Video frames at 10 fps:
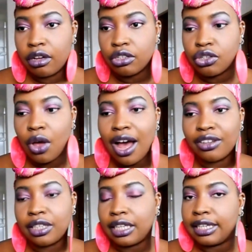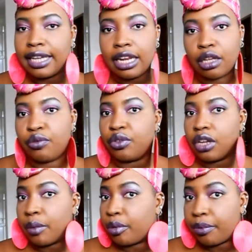So how are you going to get it if you're
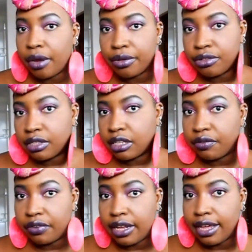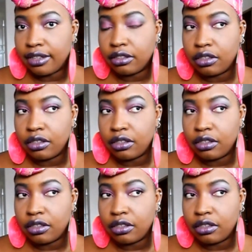not preparing yourself for that?